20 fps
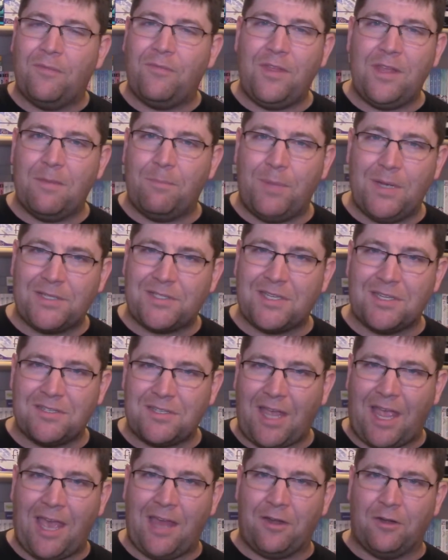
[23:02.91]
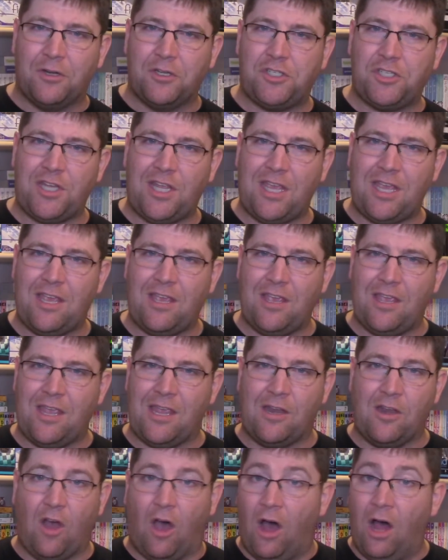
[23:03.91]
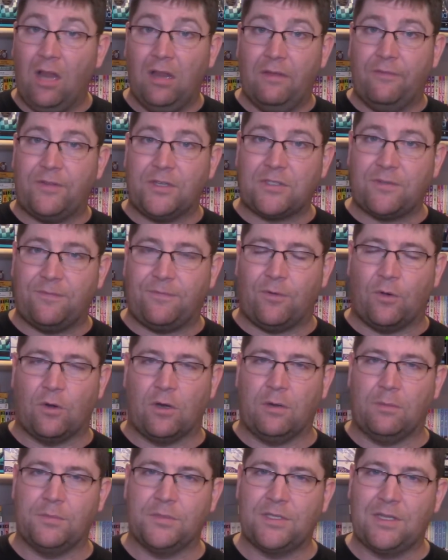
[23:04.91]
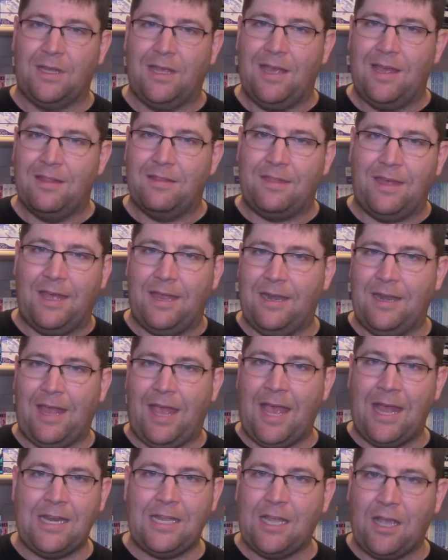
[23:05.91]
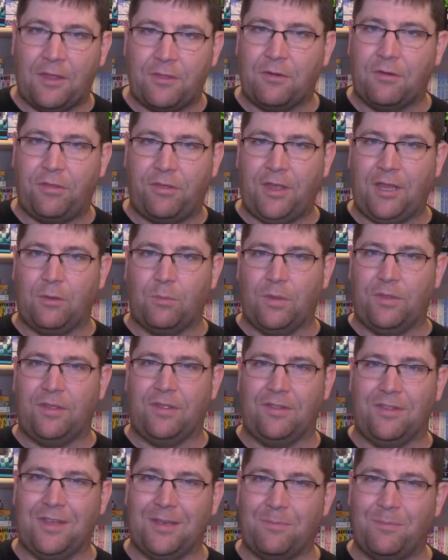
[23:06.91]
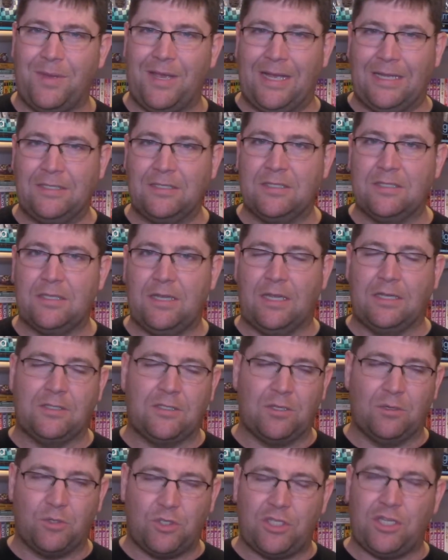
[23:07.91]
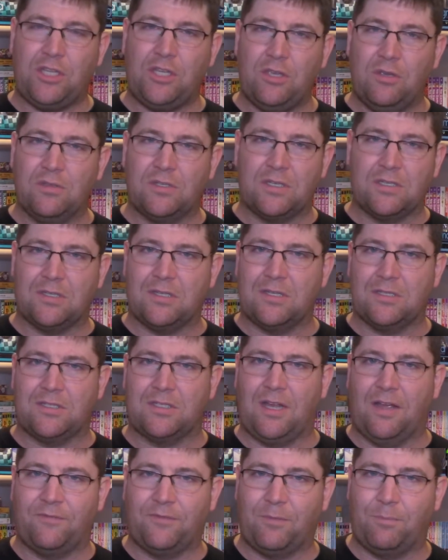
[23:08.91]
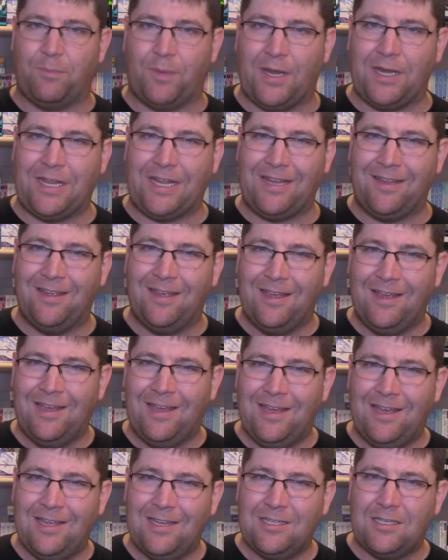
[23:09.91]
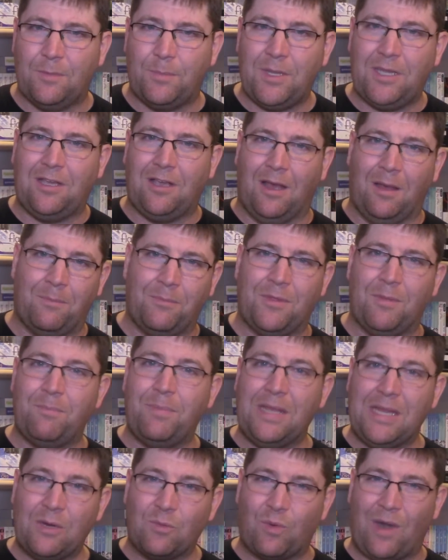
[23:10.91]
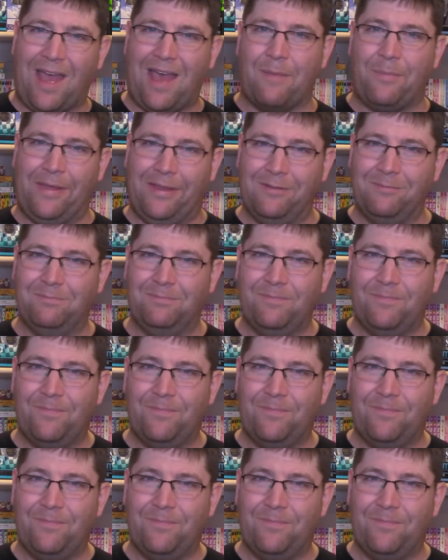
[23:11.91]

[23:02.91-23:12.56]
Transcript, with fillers: of the abyss's energy in all of its forms than any other thing within the abyss. And so she uses the stuffed bunny to become the B-Rabbit